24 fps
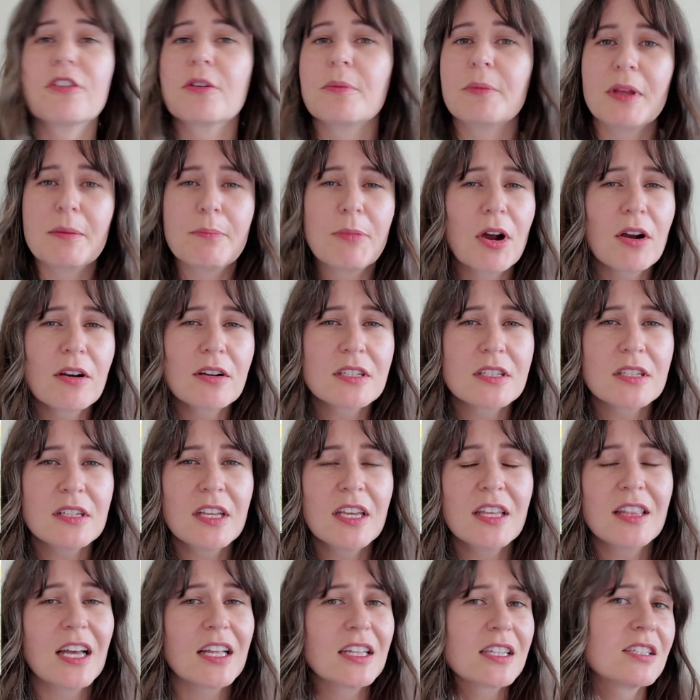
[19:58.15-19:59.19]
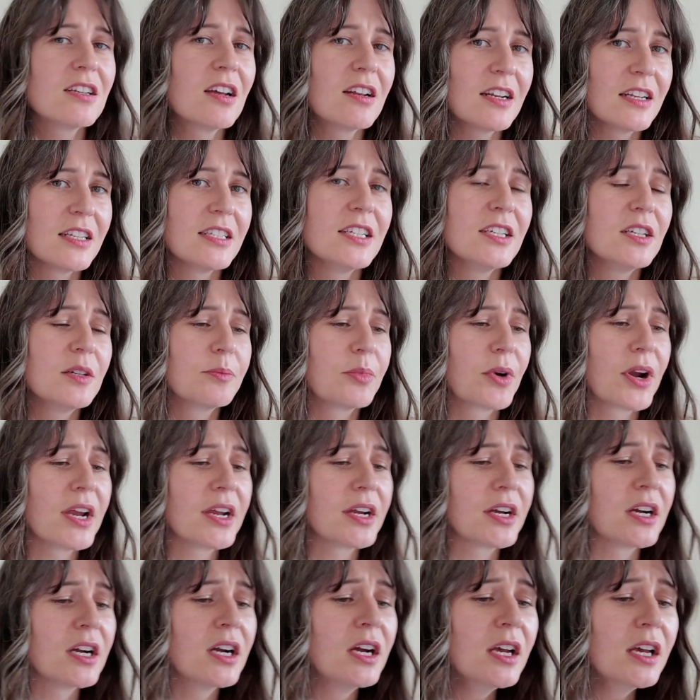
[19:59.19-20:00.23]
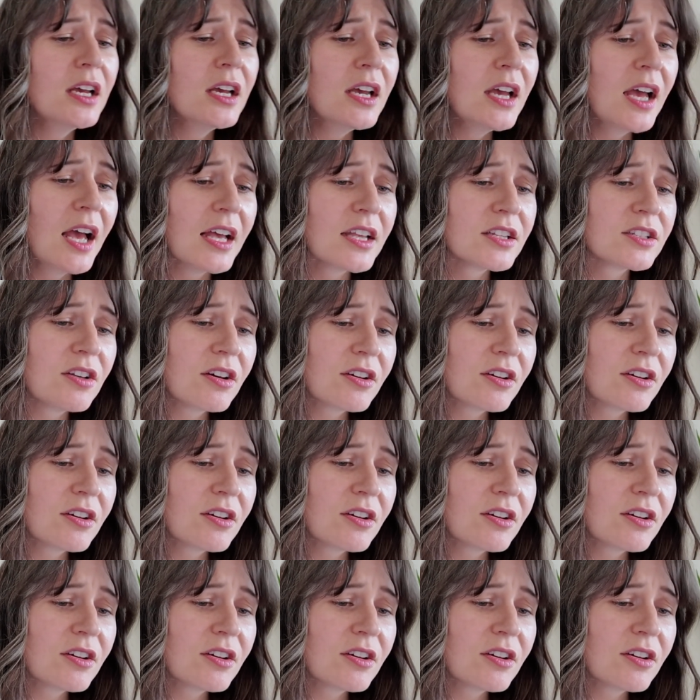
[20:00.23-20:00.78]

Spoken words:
For me personally, that's not a deal breaker as